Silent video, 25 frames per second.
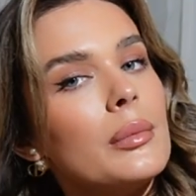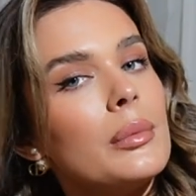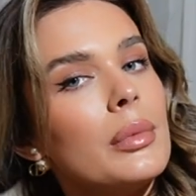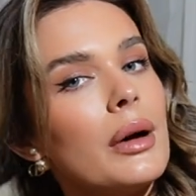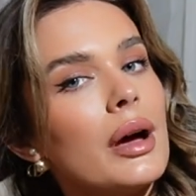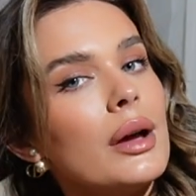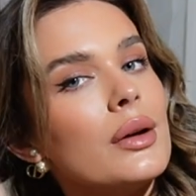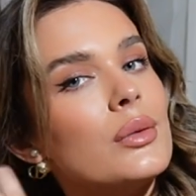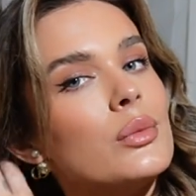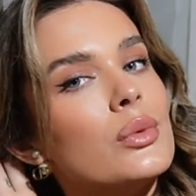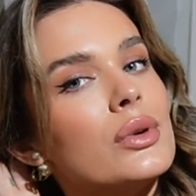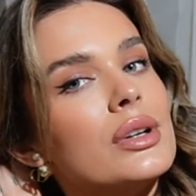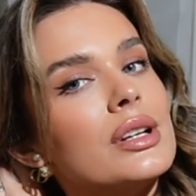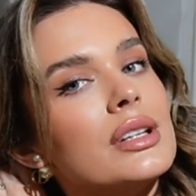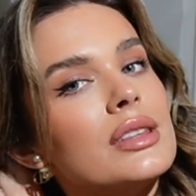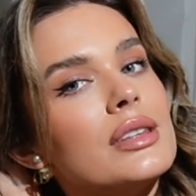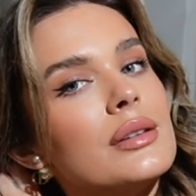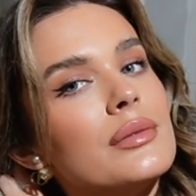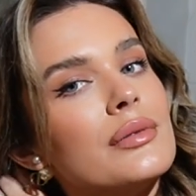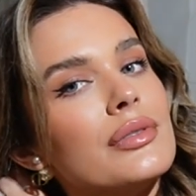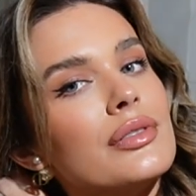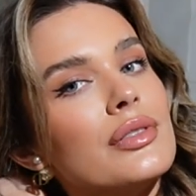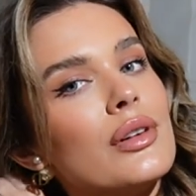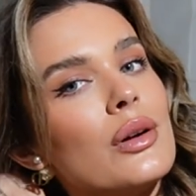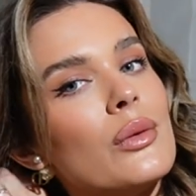I wanted
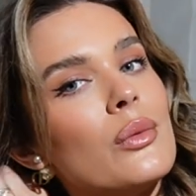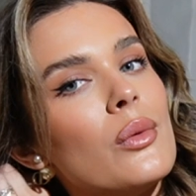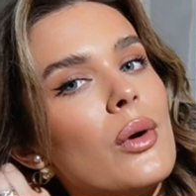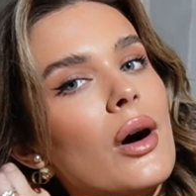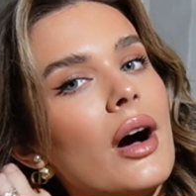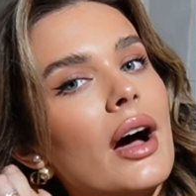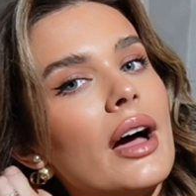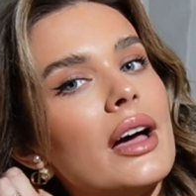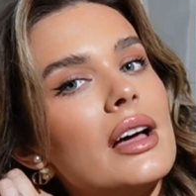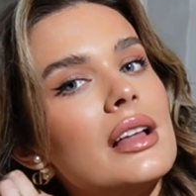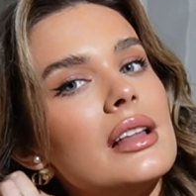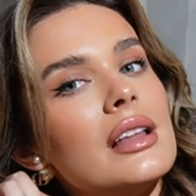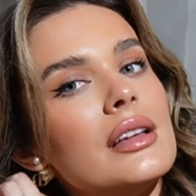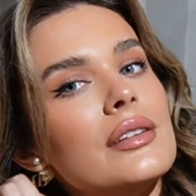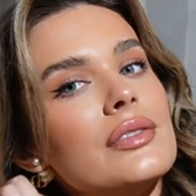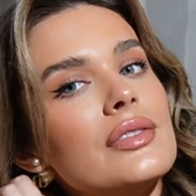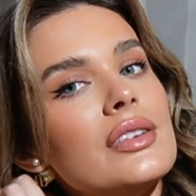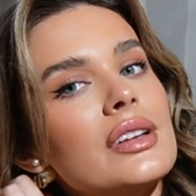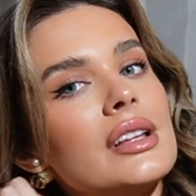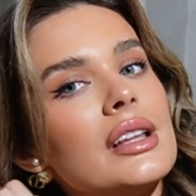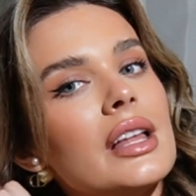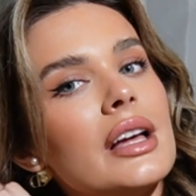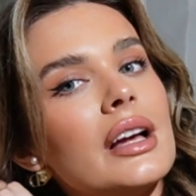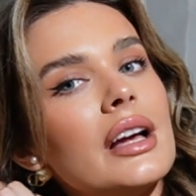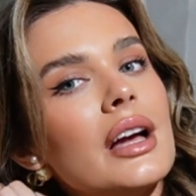them for a while. I
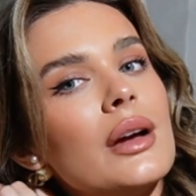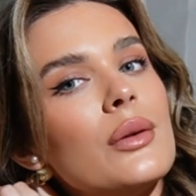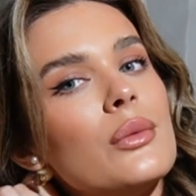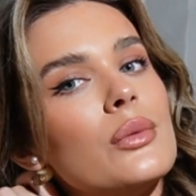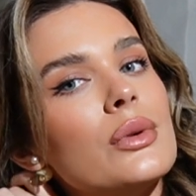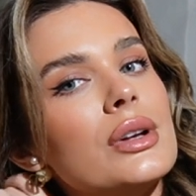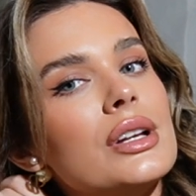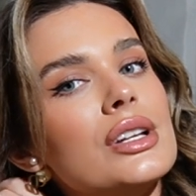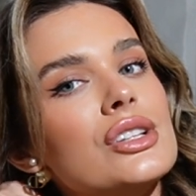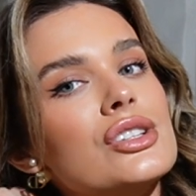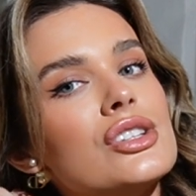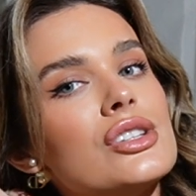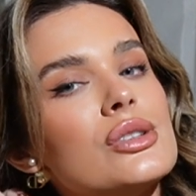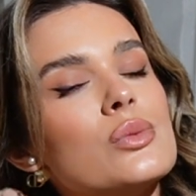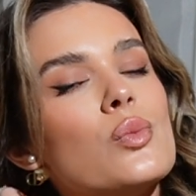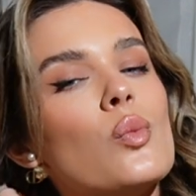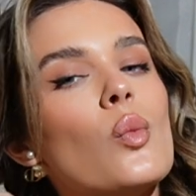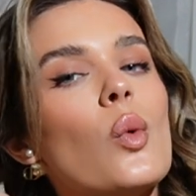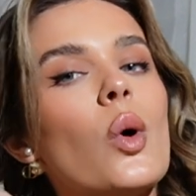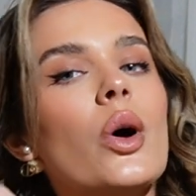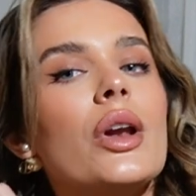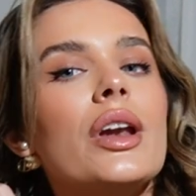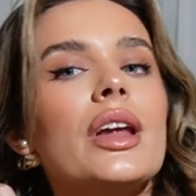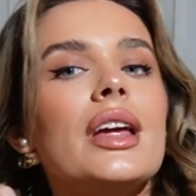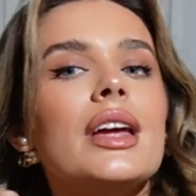feel like I wanted just
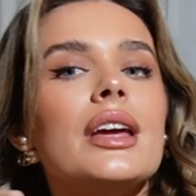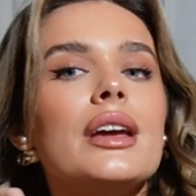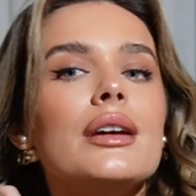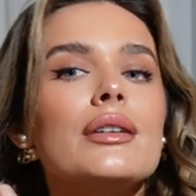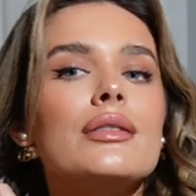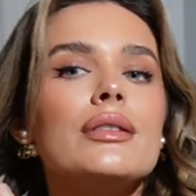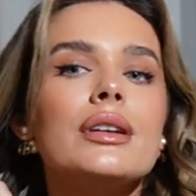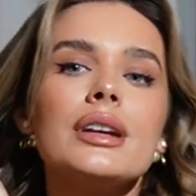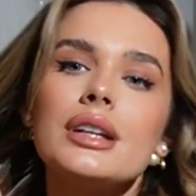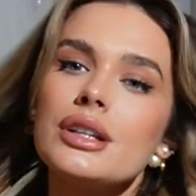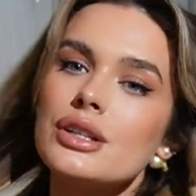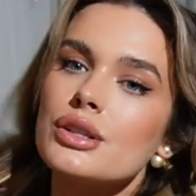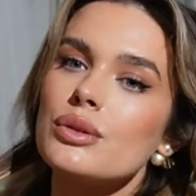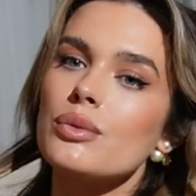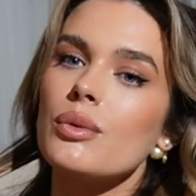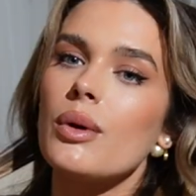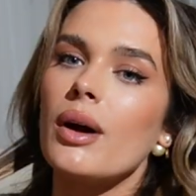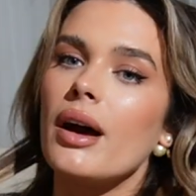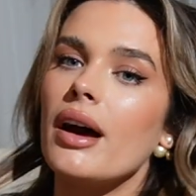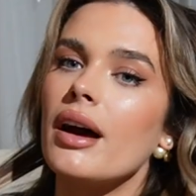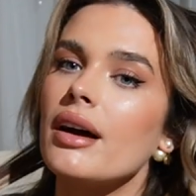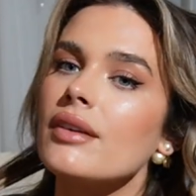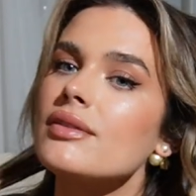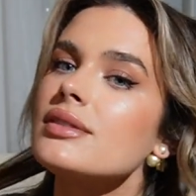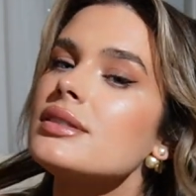one earring to wear.
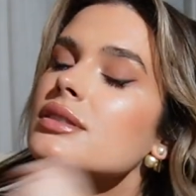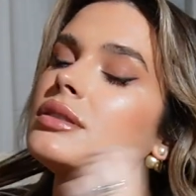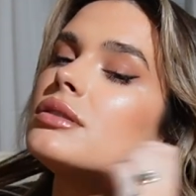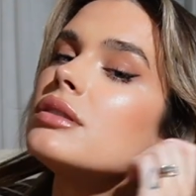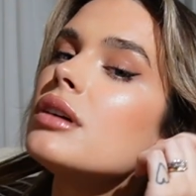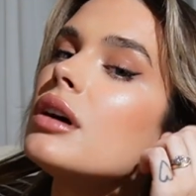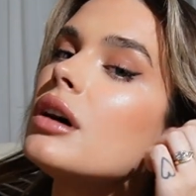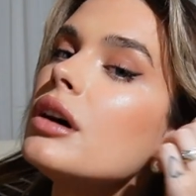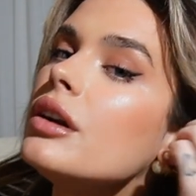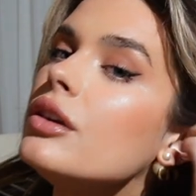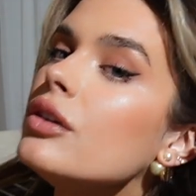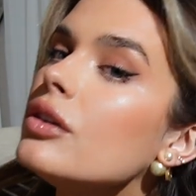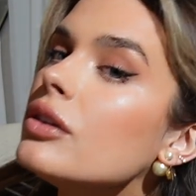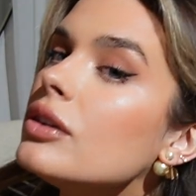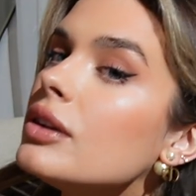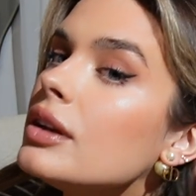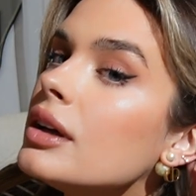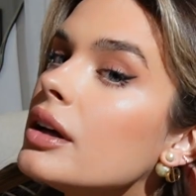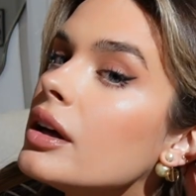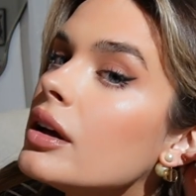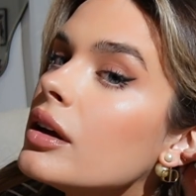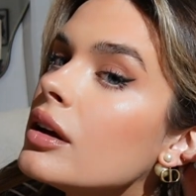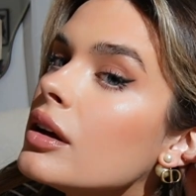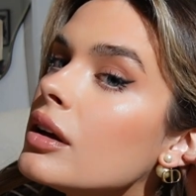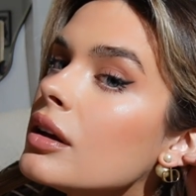I've still got another
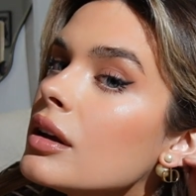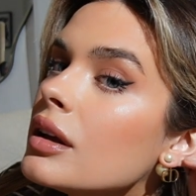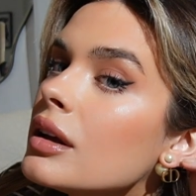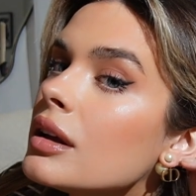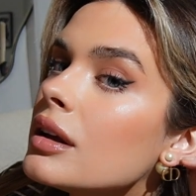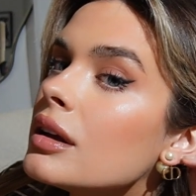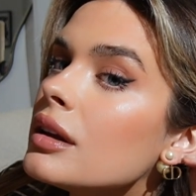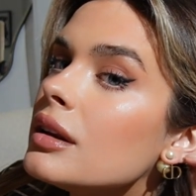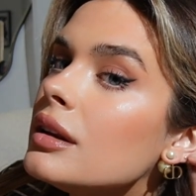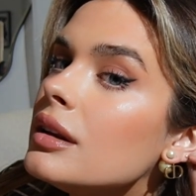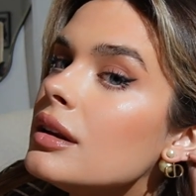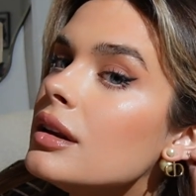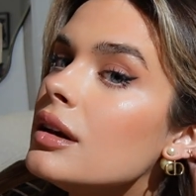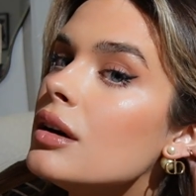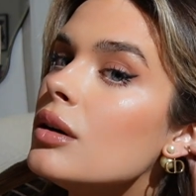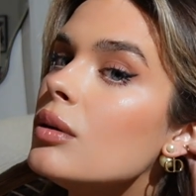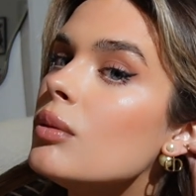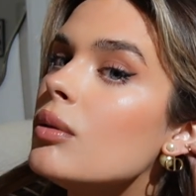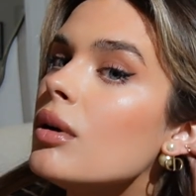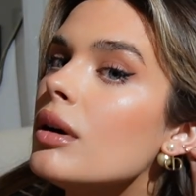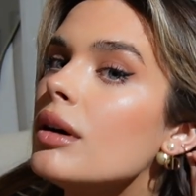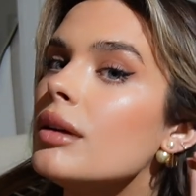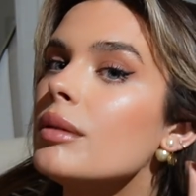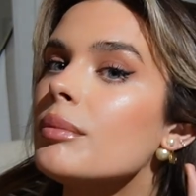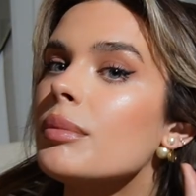little
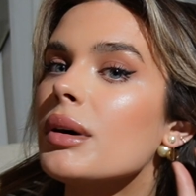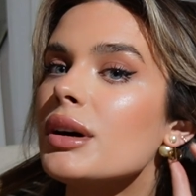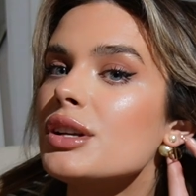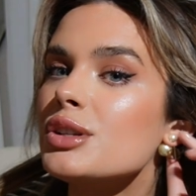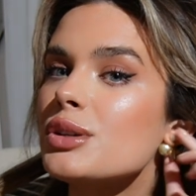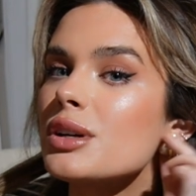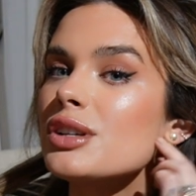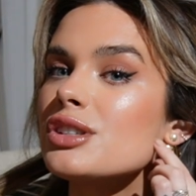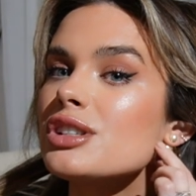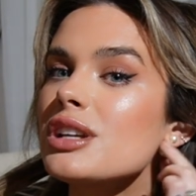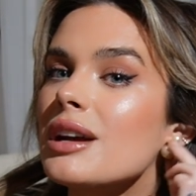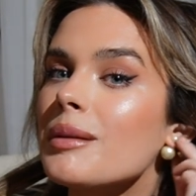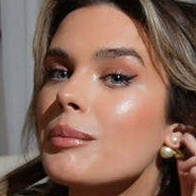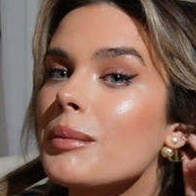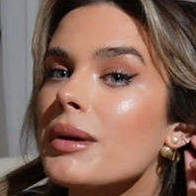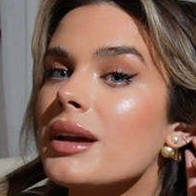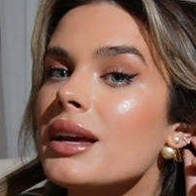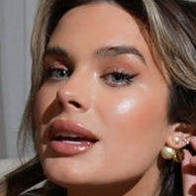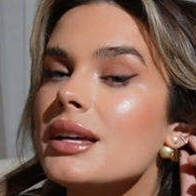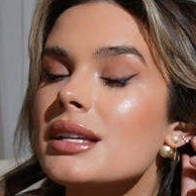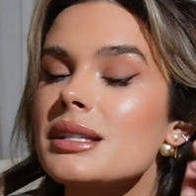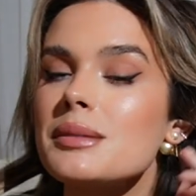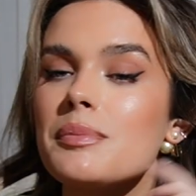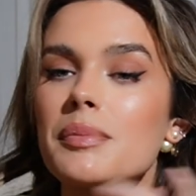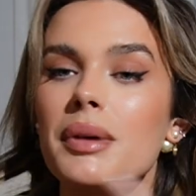one, but I do actually have my
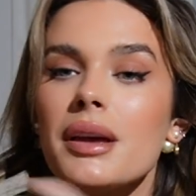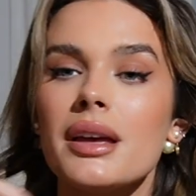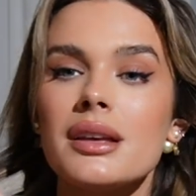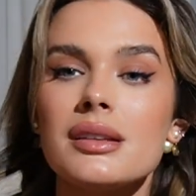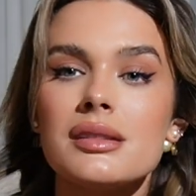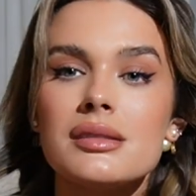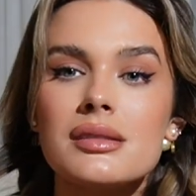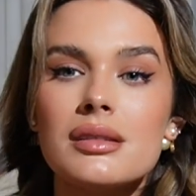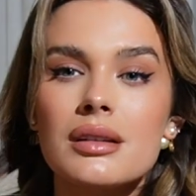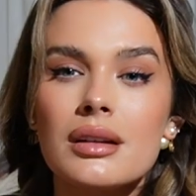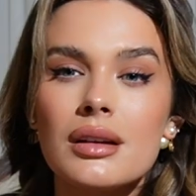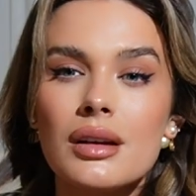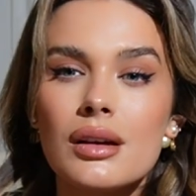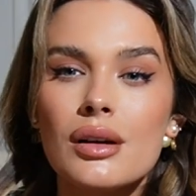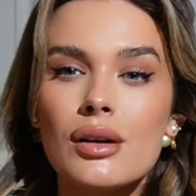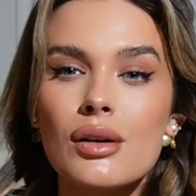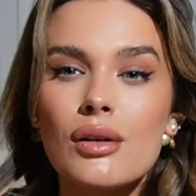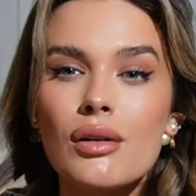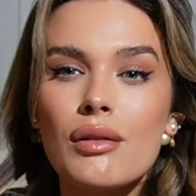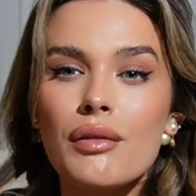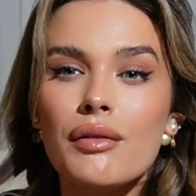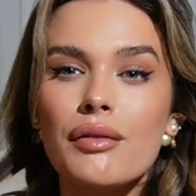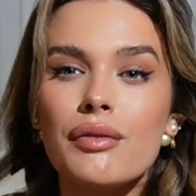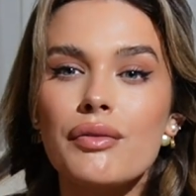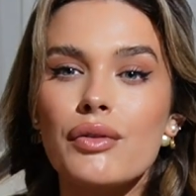ears pierced
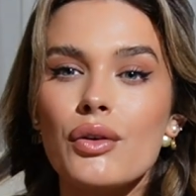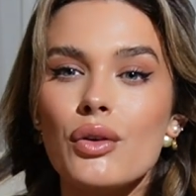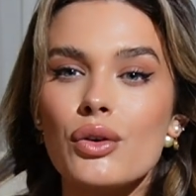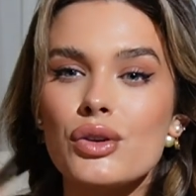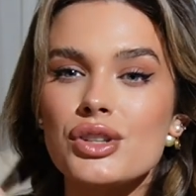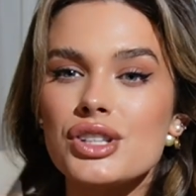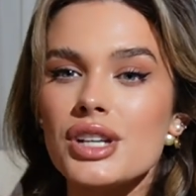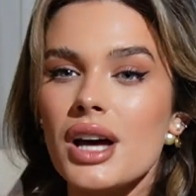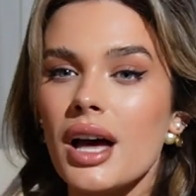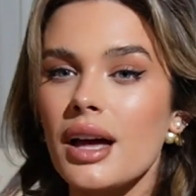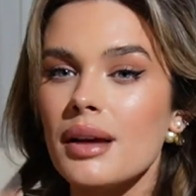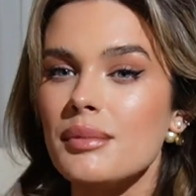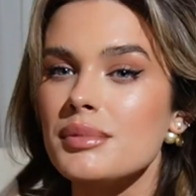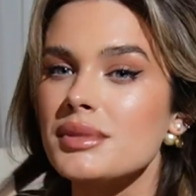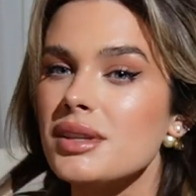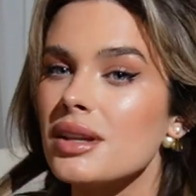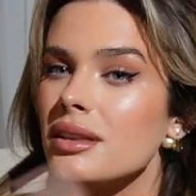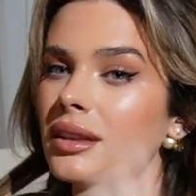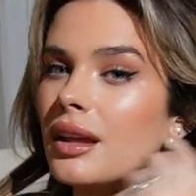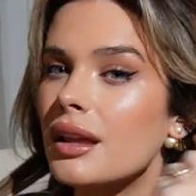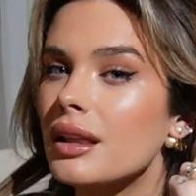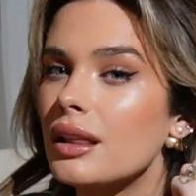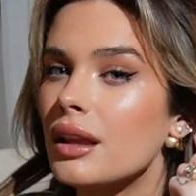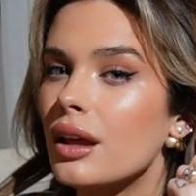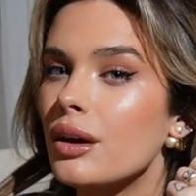4 times on
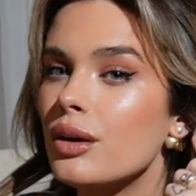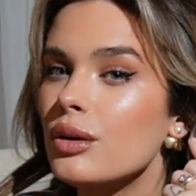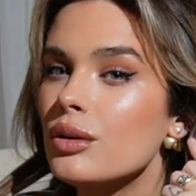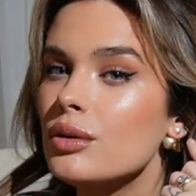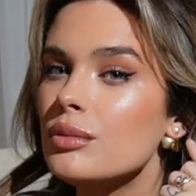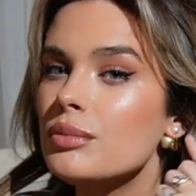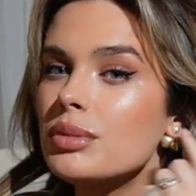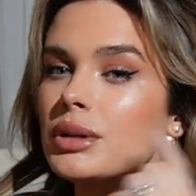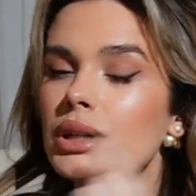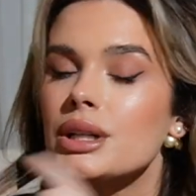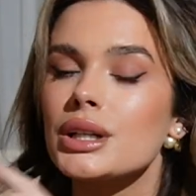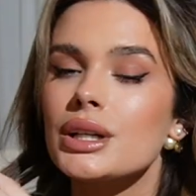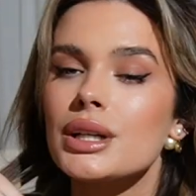that lobe,